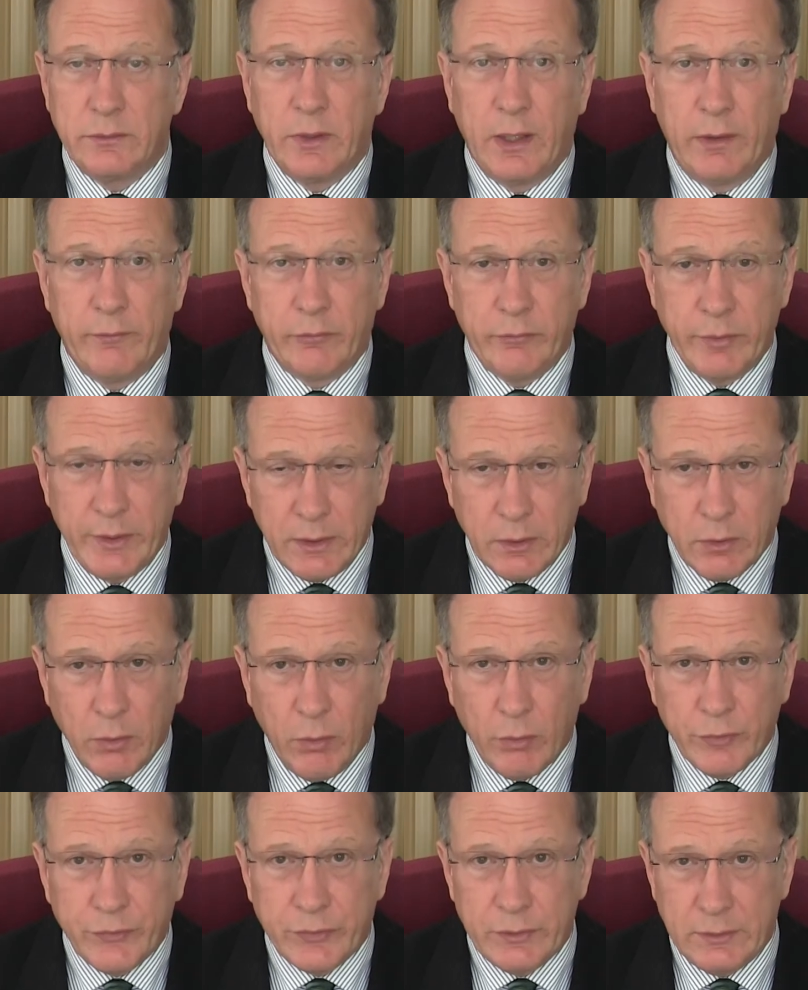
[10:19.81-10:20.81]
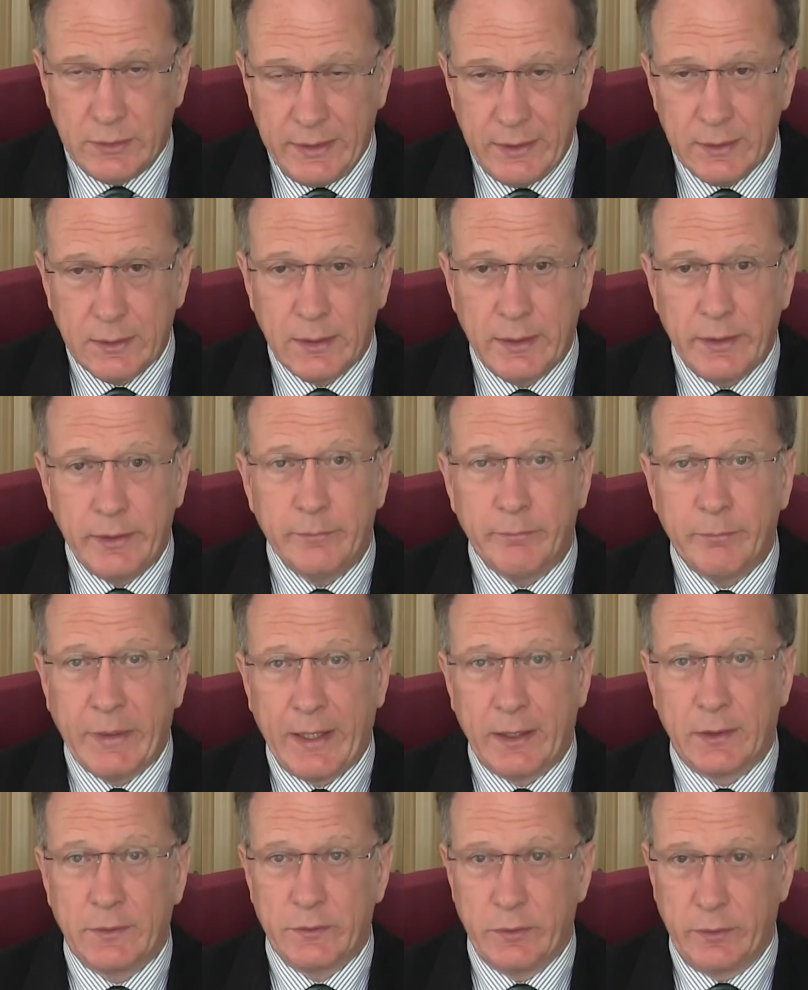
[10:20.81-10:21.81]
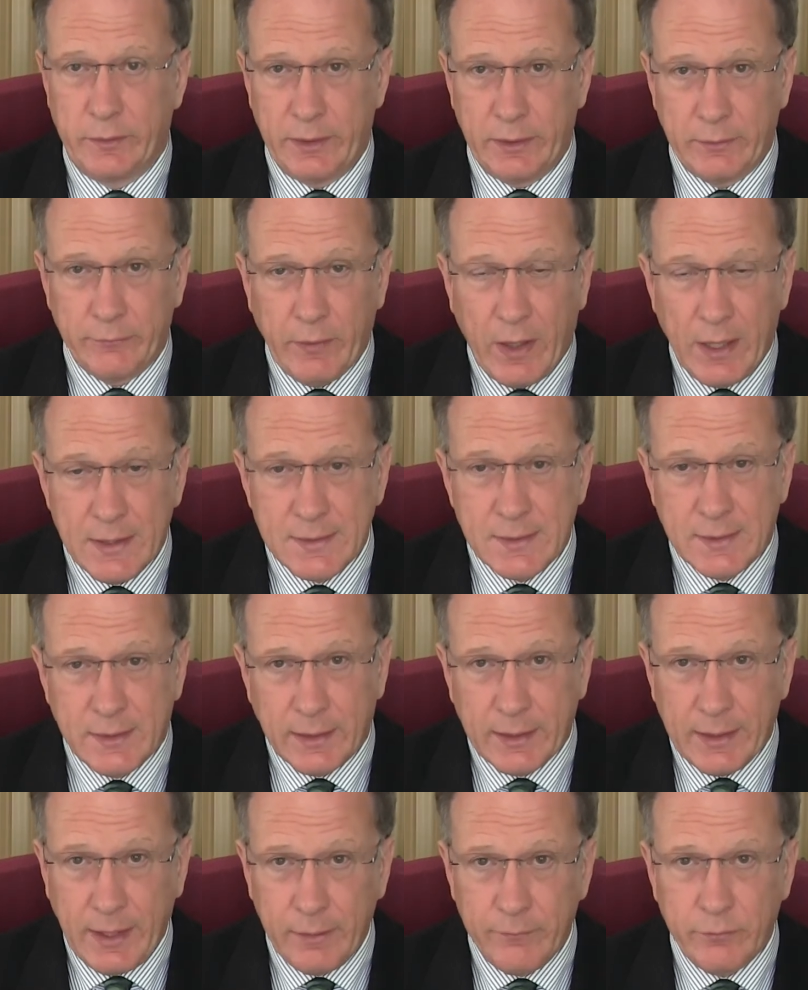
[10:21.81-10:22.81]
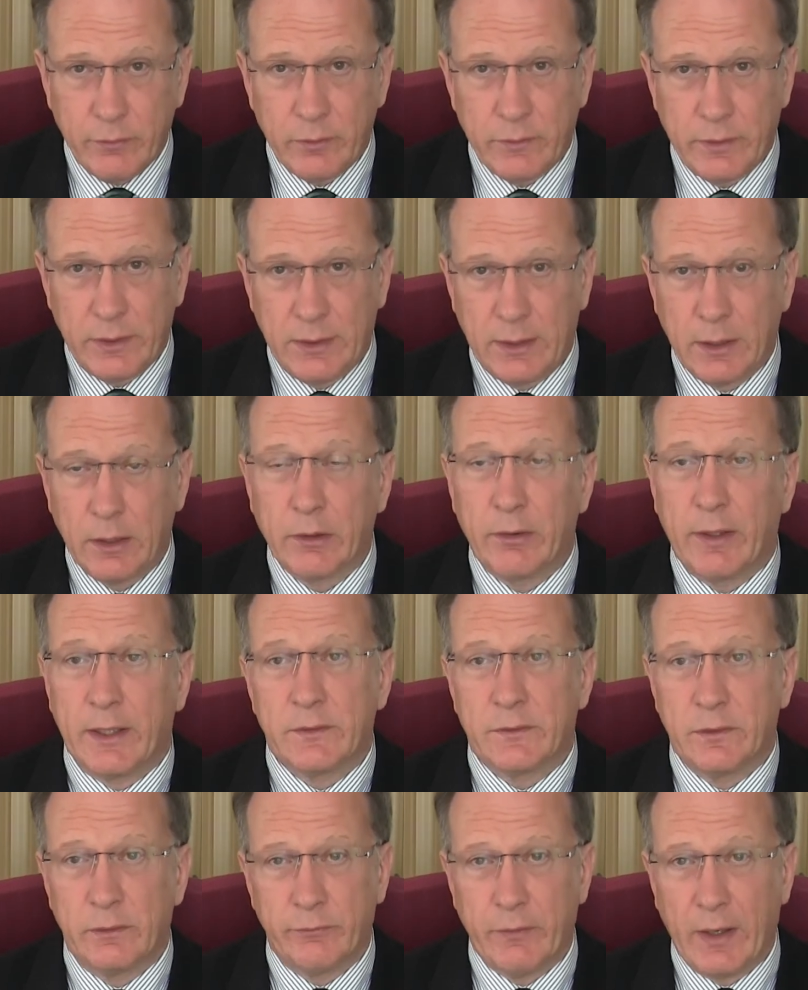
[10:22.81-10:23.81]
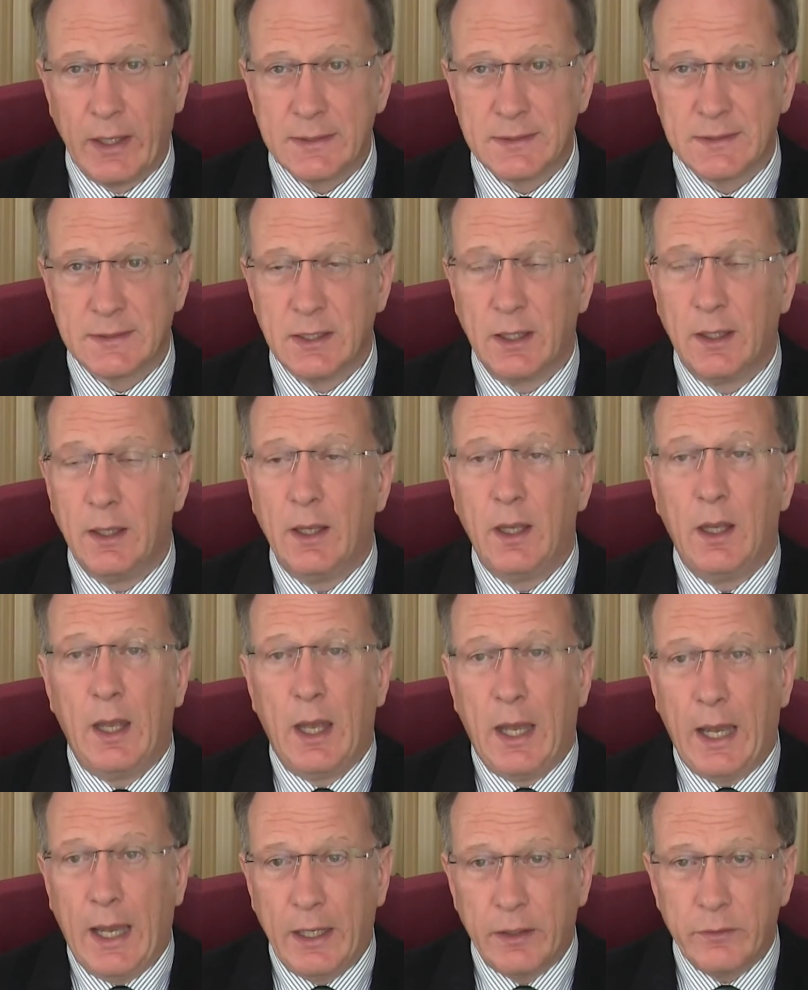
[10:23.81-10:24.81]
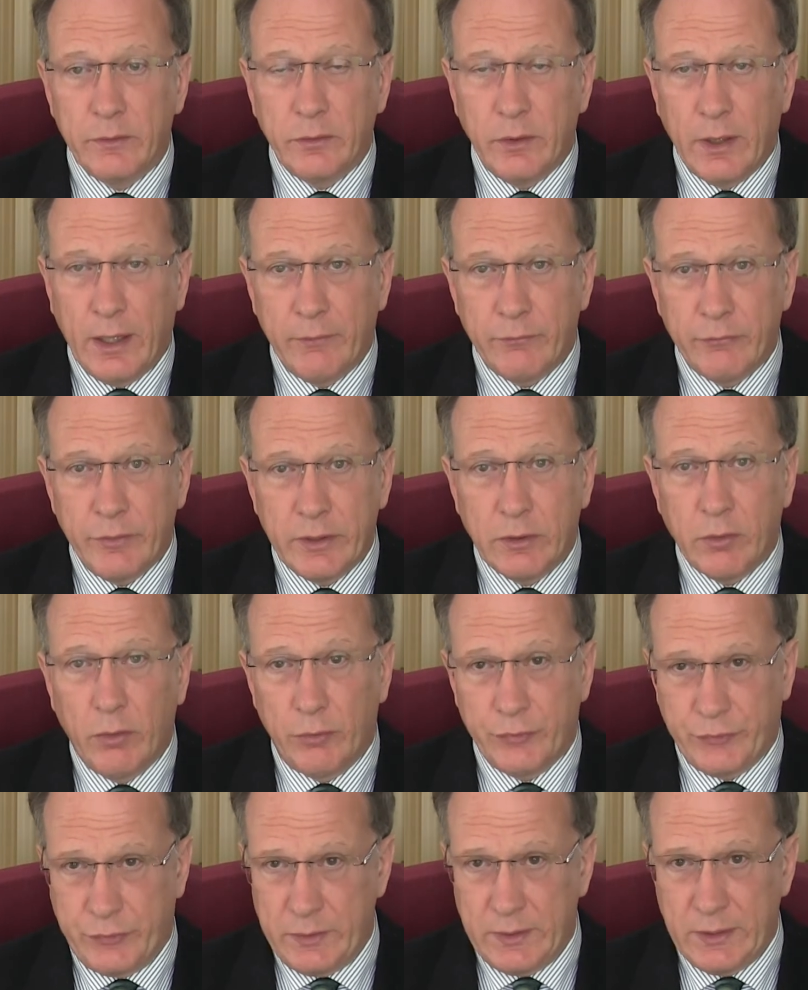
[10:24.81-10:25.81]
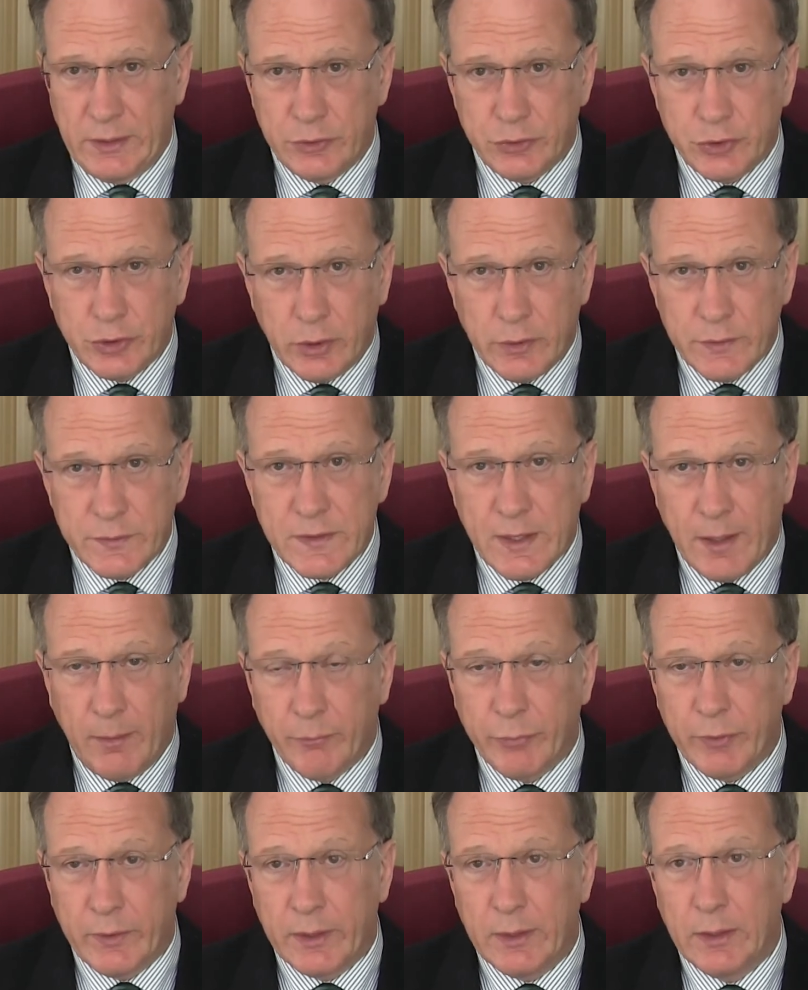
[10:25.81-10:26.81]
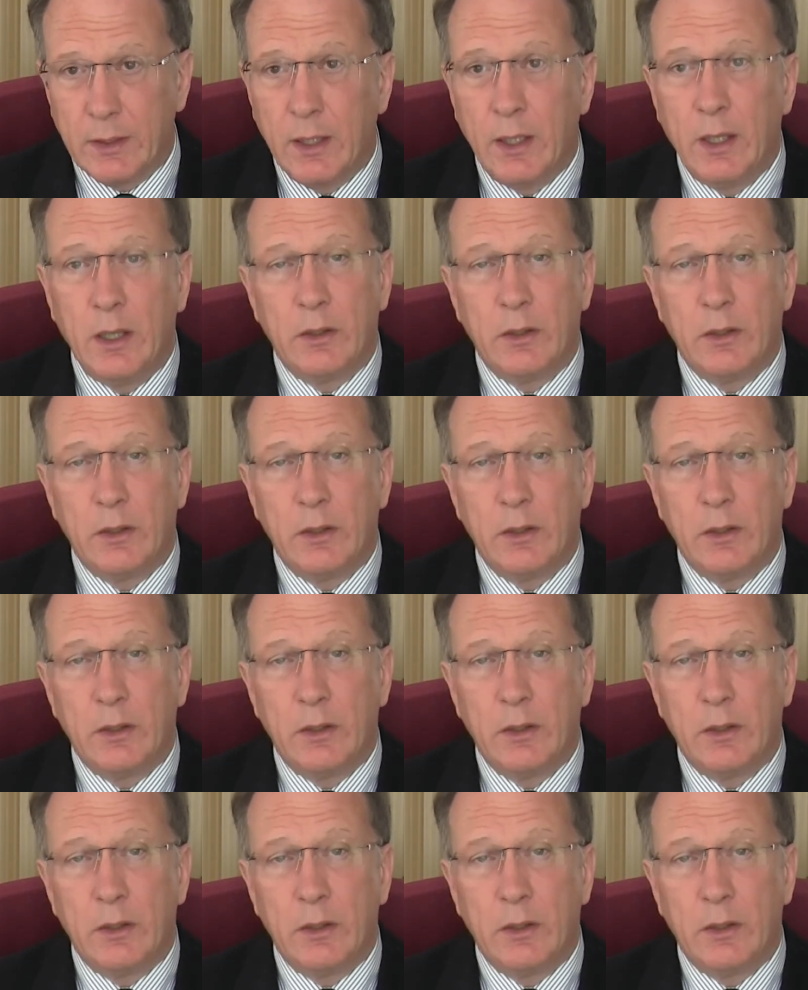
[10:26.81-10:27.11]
You have recourse legally back to the advisor that gave you the incorrect advice, and you have recourse to the insurance company.